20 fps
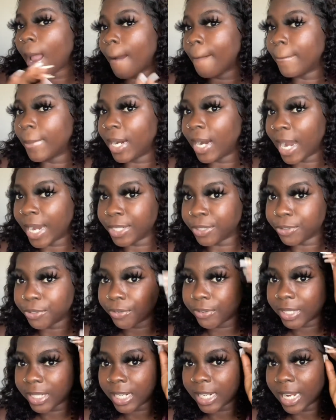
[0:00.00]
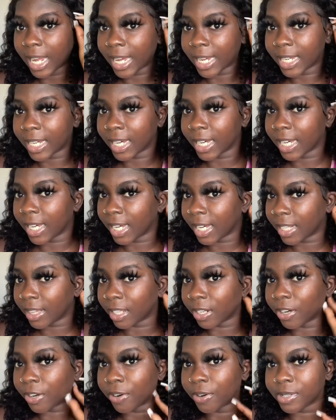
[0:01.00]
But I do really like it.
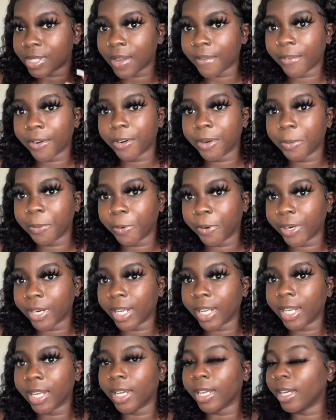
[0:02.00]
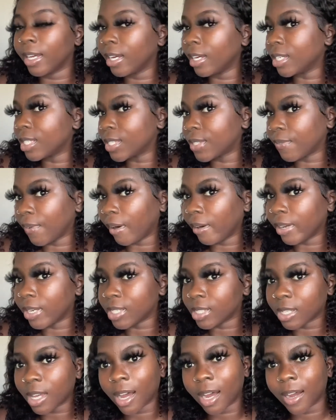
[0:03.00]
The curls are very pretty. It's very
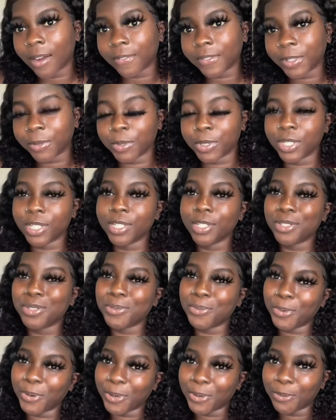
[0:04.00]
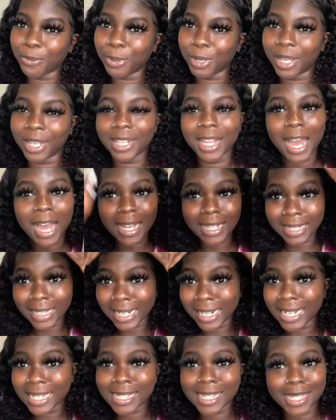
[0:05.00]
soft. It was easy to work with. The
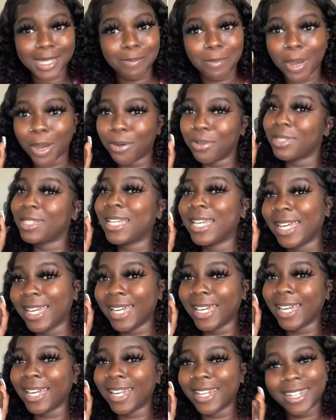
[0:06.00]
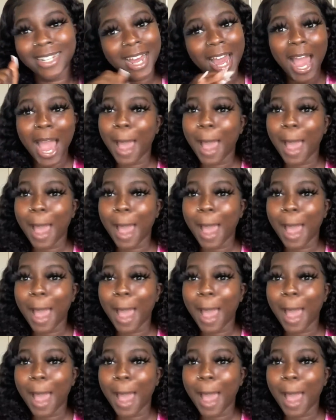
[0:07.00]
lace is melted.